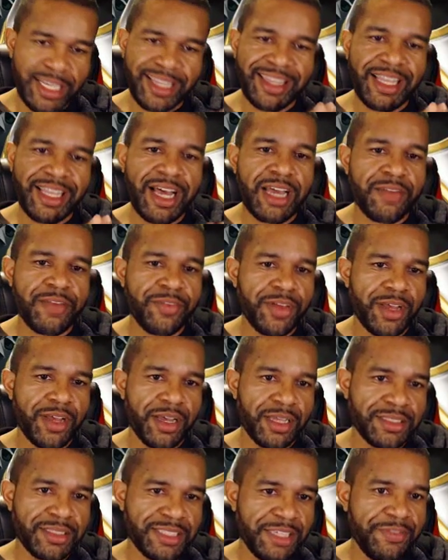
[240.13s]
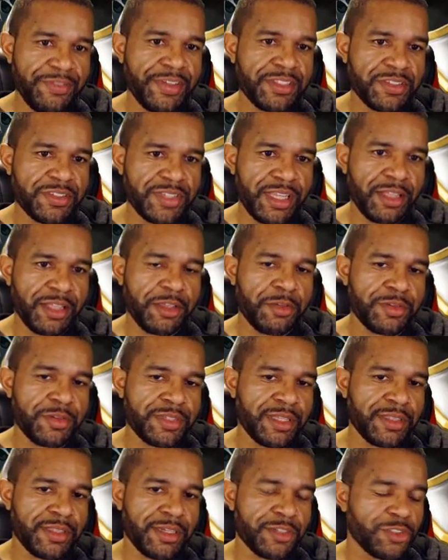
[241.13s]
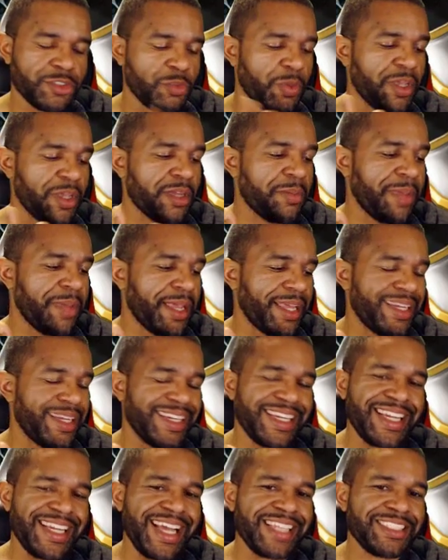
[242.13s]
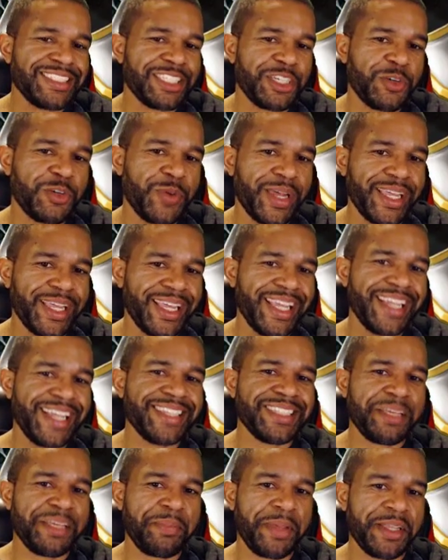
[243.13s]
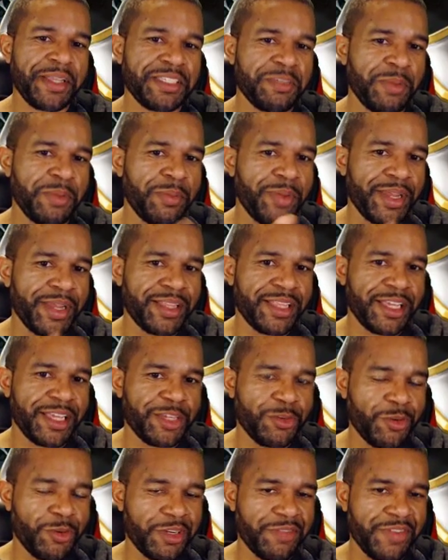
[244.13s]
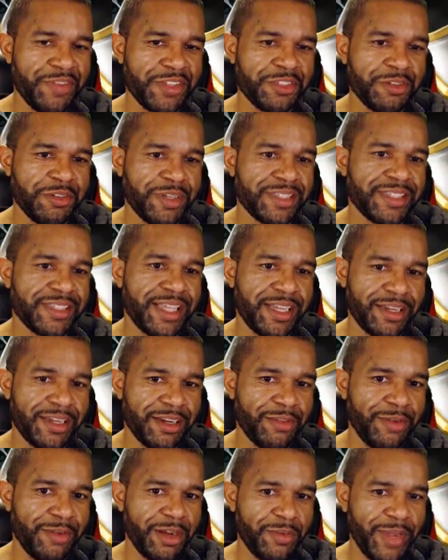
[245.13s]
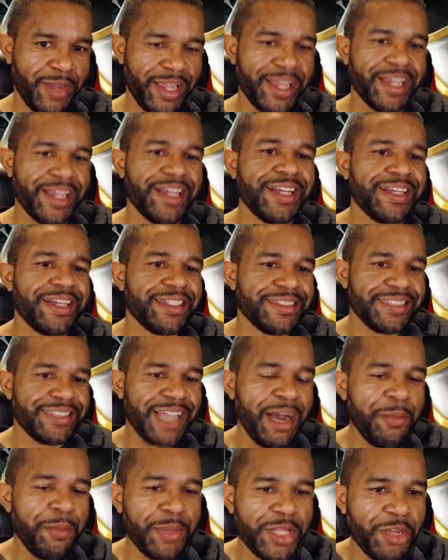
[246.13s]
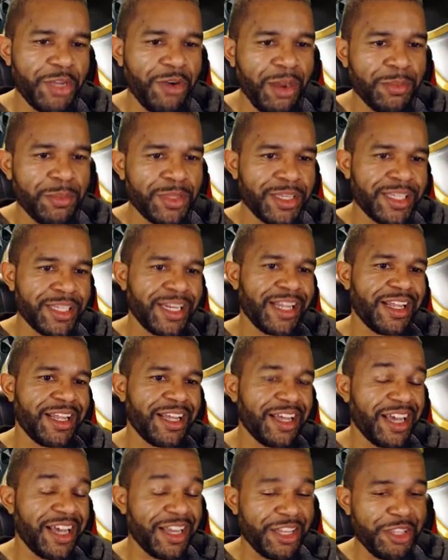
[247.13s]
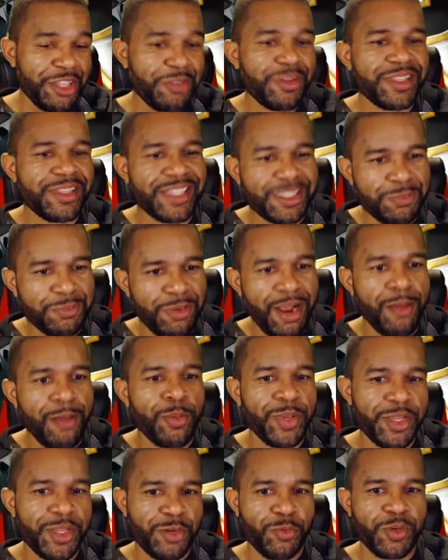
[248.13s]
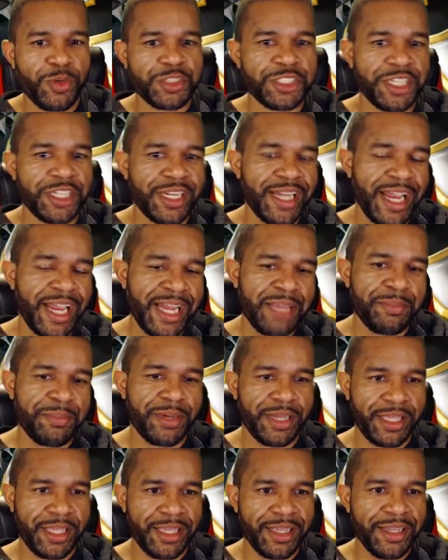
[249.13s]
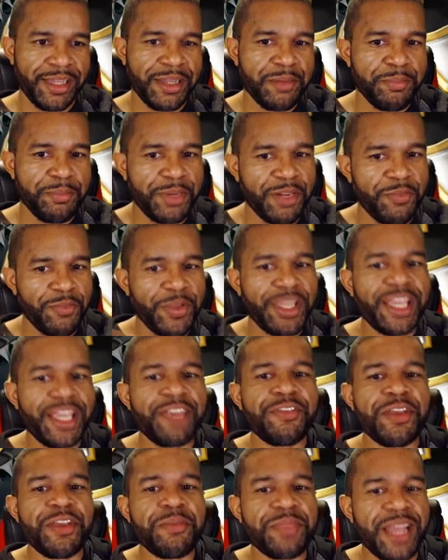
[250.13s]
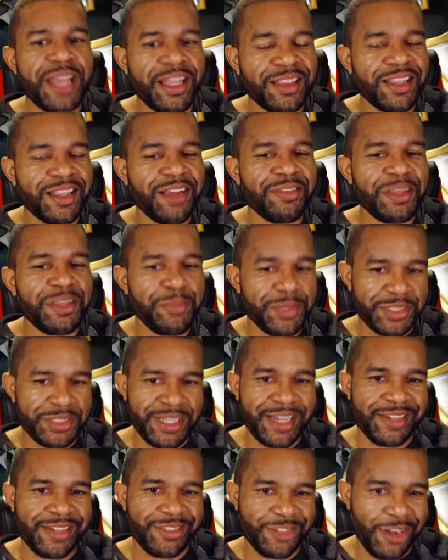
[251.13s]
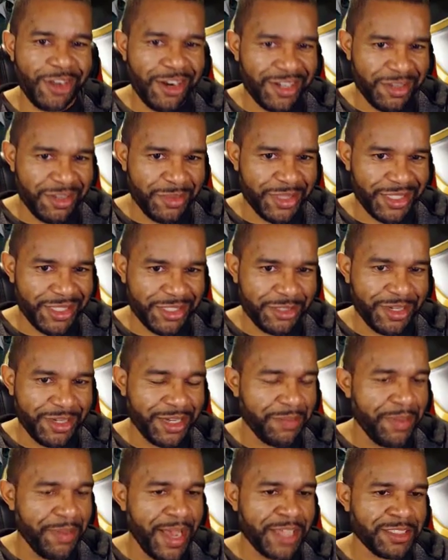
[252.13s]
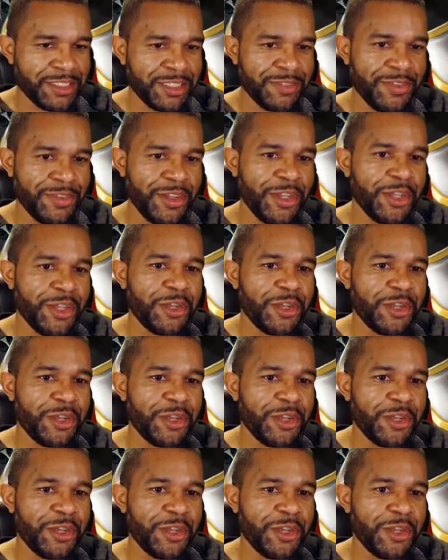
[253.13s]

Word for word: a lot of defensive scaling units out there, so we got to make it nice and quick, easy peasy. We bring in the ignore defense units, get it done right away. Down below, I'm looking at a unit that's probably going to one-shot anybody, but if we give him that lovely Poseidon target with the Tirana passive,